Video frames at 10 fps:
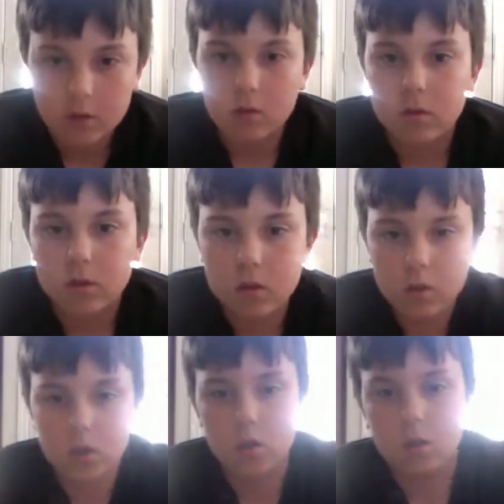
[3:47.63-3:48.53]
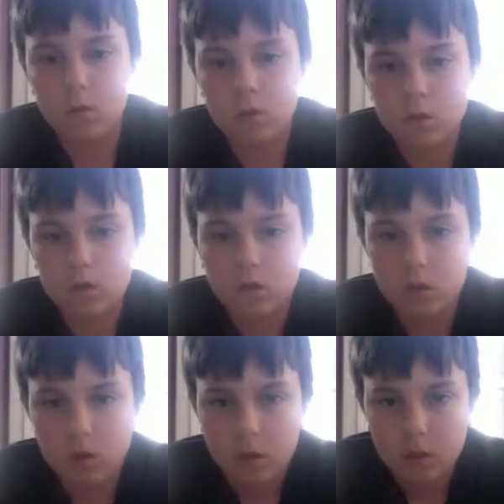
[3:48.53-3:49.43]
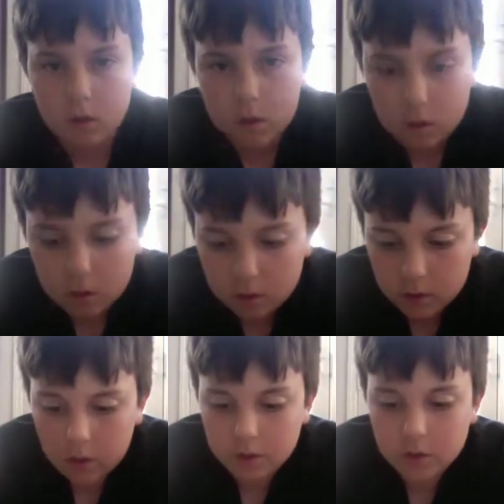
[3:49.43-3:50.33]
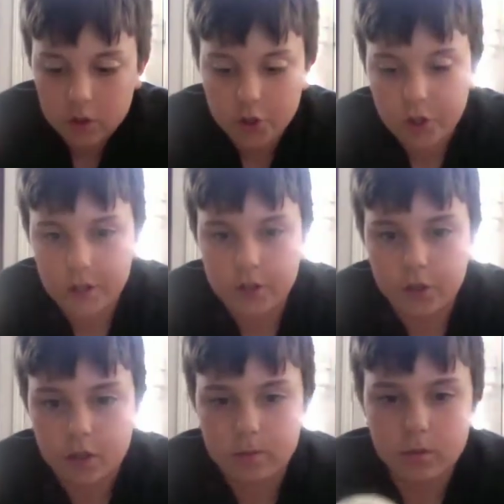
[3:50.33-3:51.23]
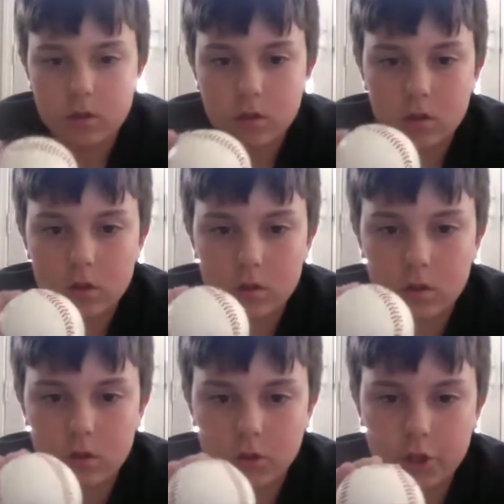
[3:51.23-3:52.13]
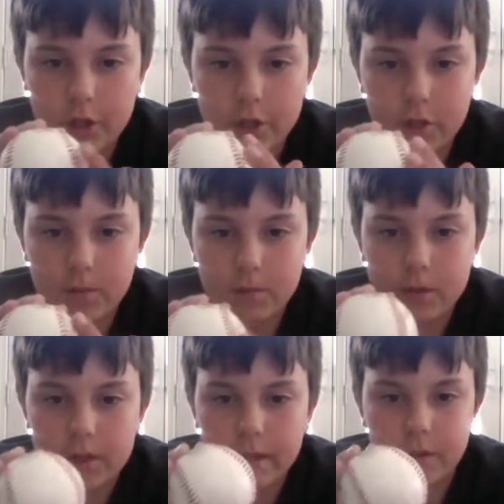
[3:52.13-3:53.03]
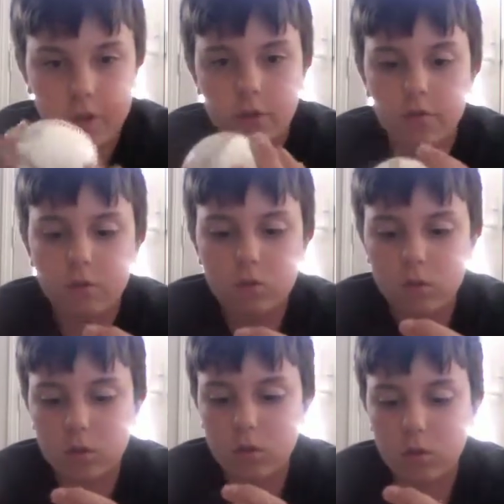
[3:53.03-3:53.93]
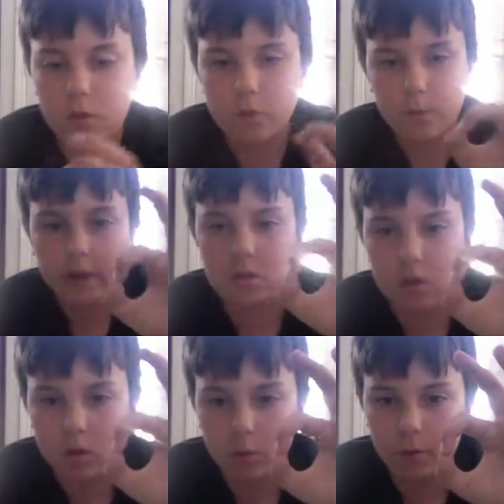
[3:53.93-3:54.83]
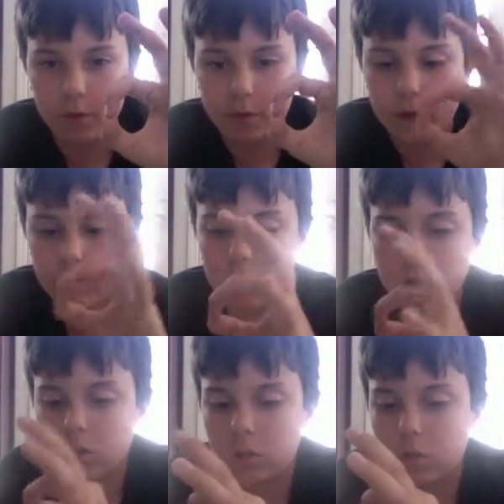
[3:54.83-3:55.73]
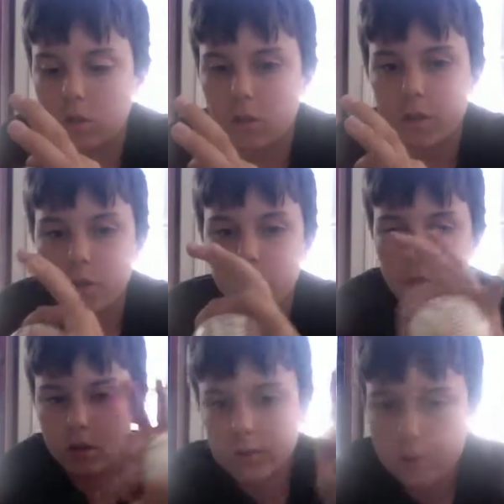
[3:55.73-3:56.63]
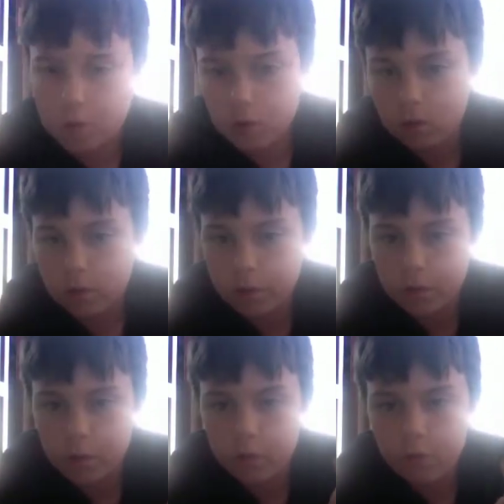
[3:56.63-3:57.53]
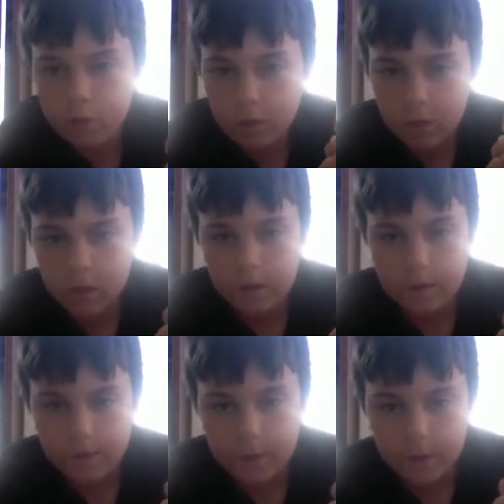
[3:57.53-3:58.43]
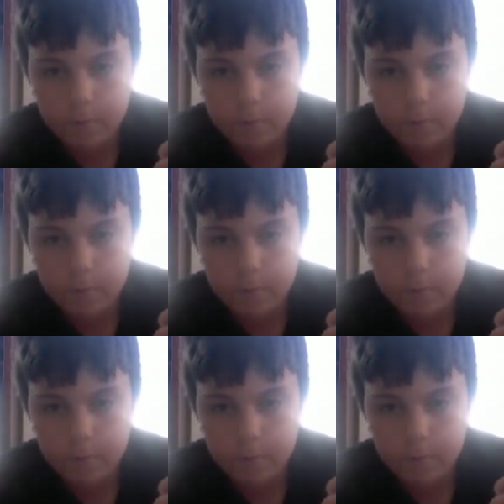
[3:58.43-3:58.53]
So on to the change-ups. Circle change-up. You take the U, you make a circle with your fingers, and you put the circle on the U and